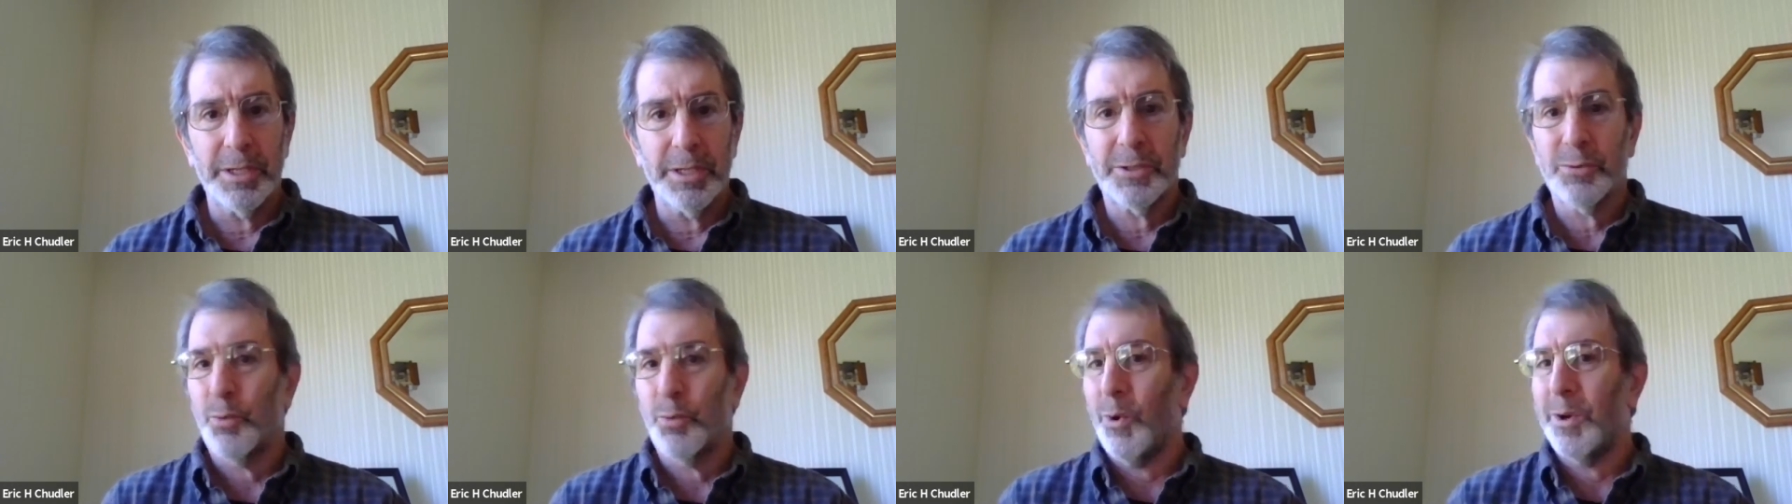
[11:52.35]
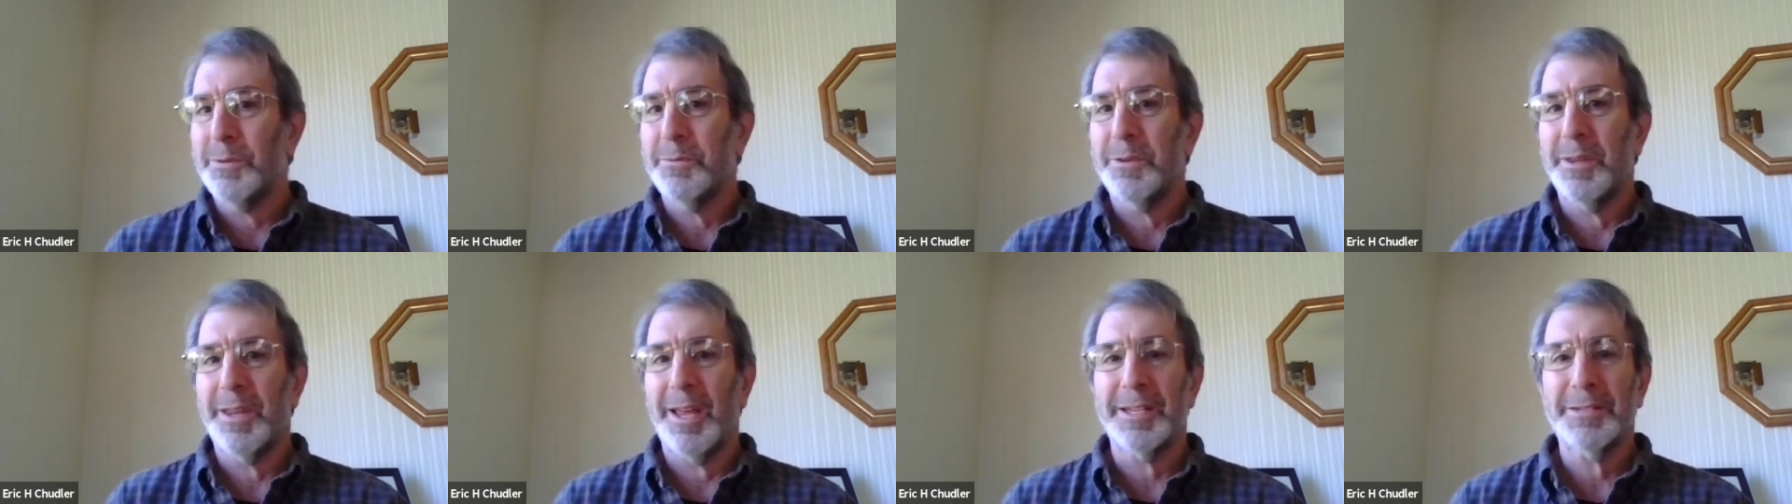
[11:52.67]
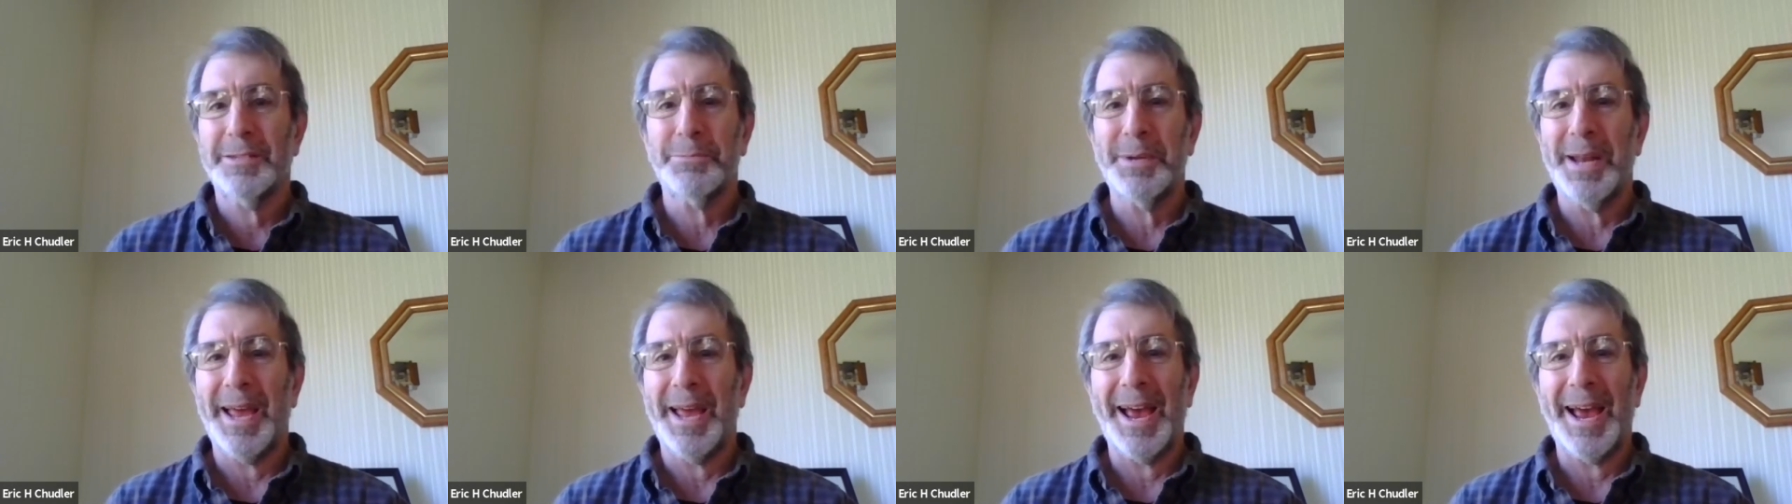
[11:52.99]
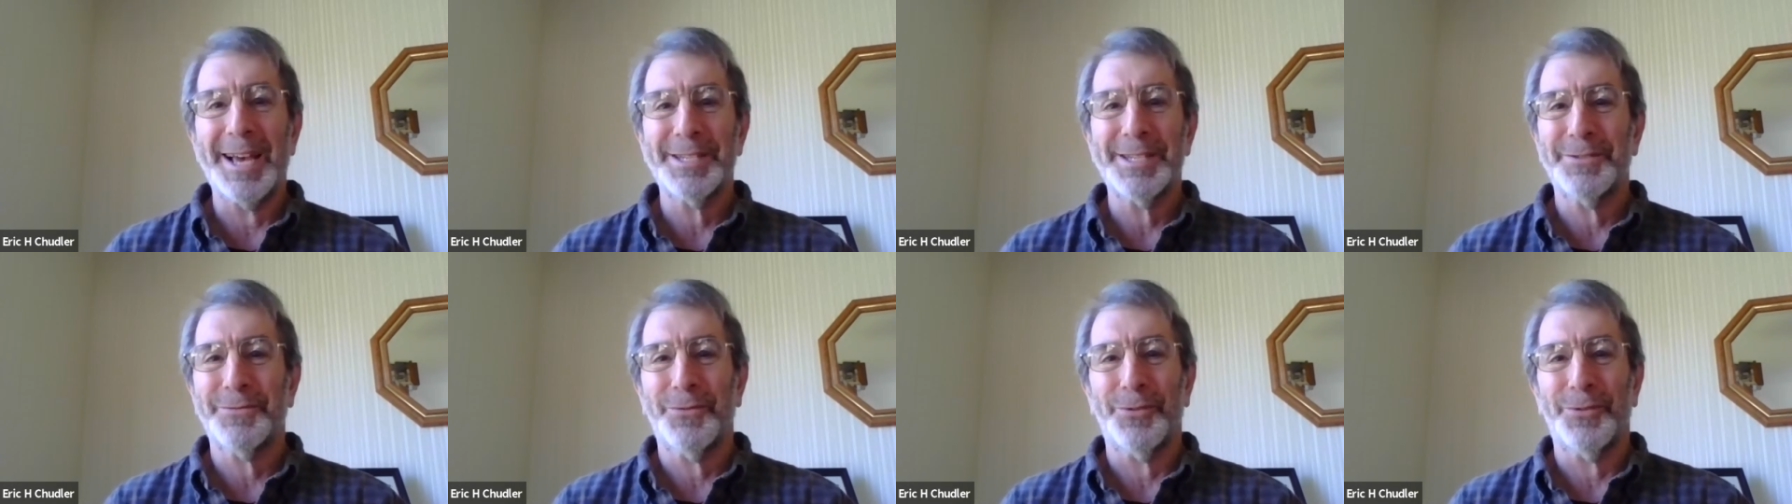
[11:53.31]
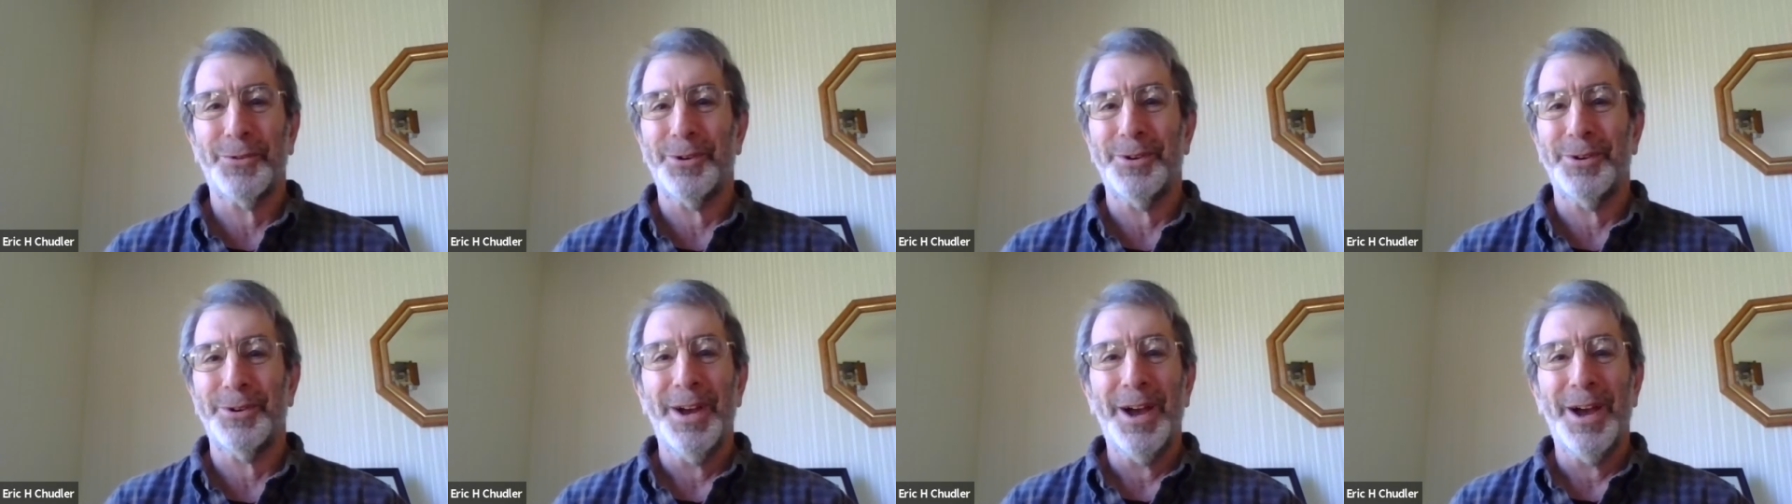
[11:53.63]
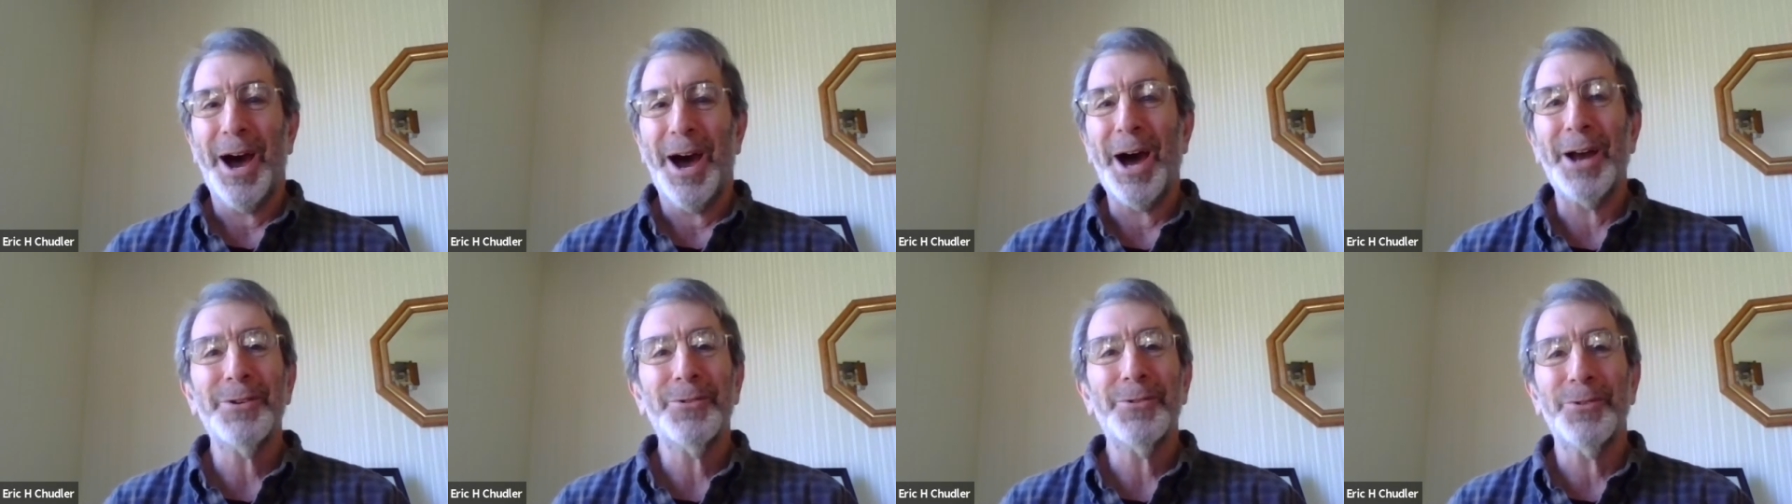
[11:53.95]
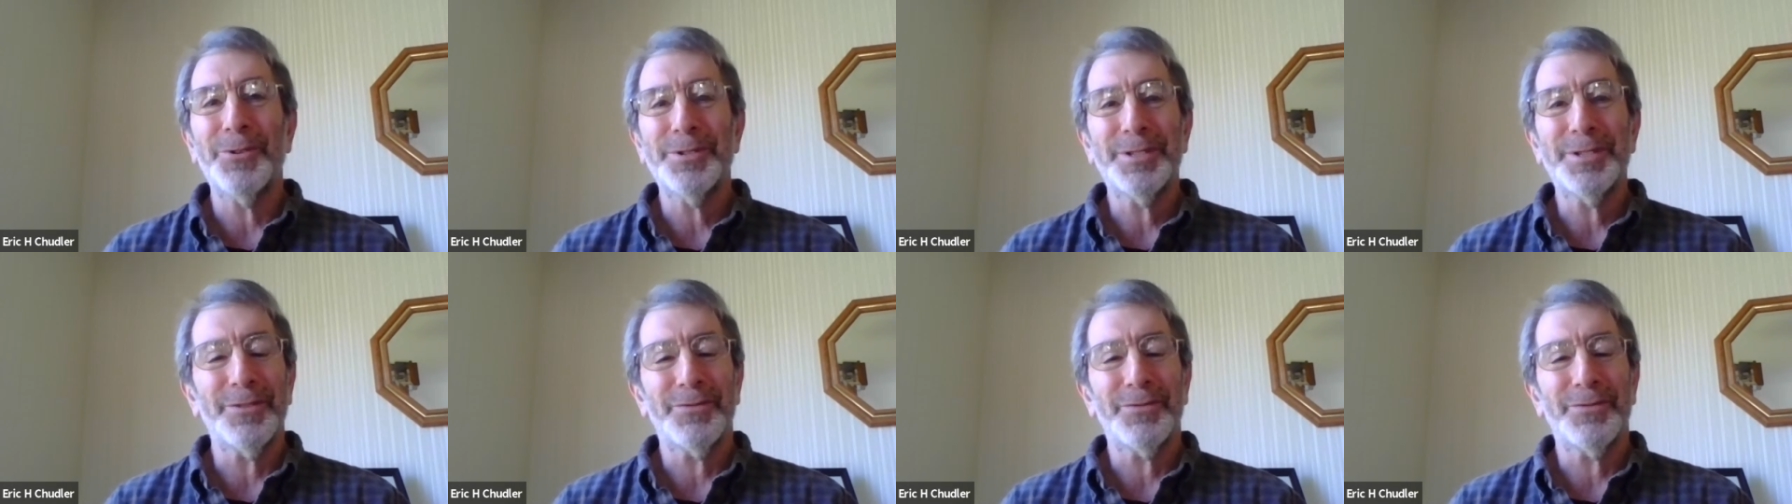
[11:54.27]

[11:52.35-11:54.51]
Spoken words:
It's one that's been asked for hundreds,